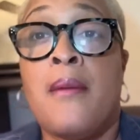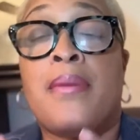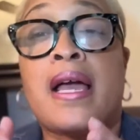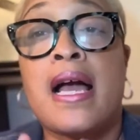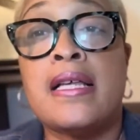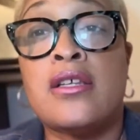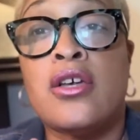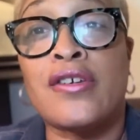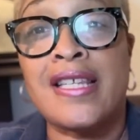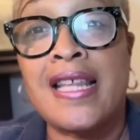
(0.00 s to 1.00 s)
Because
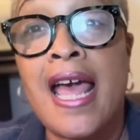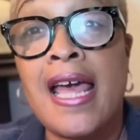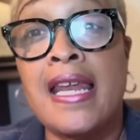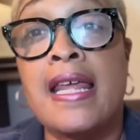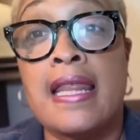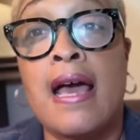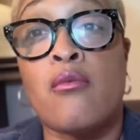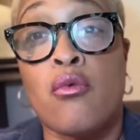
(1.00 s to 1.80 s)
you're staying in that